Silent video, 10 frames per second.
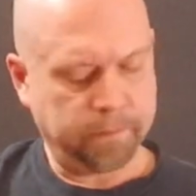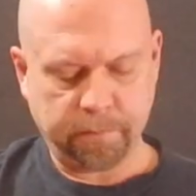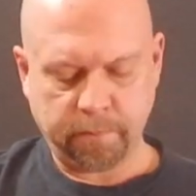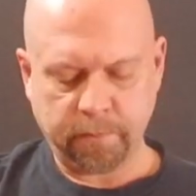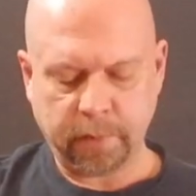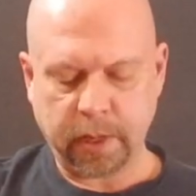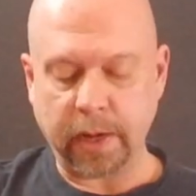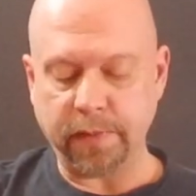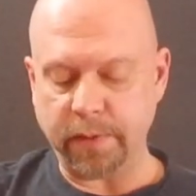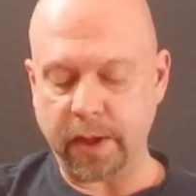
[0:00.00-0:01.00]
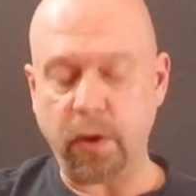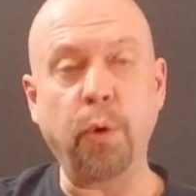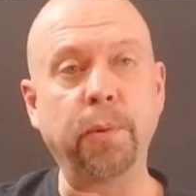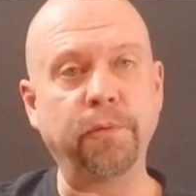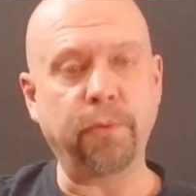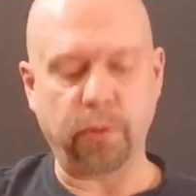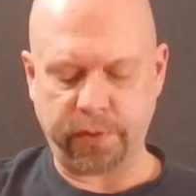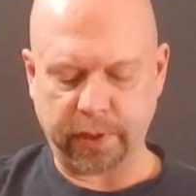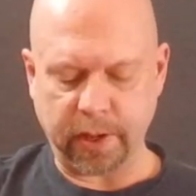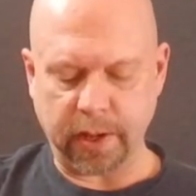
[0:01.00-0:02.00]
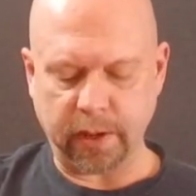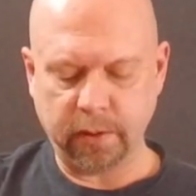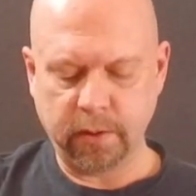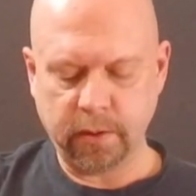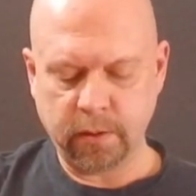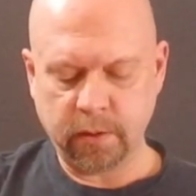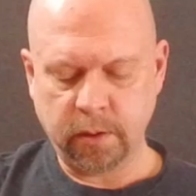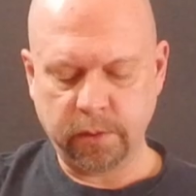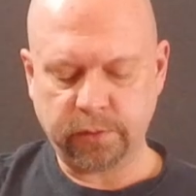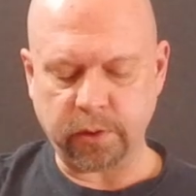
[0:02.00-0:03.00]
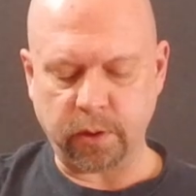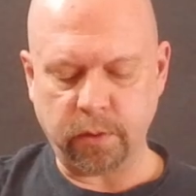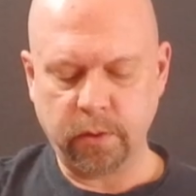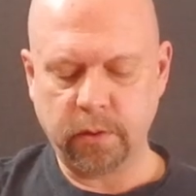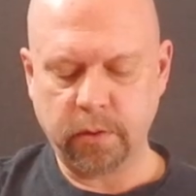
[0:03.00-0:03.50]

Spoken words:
And then that open 4th again. So,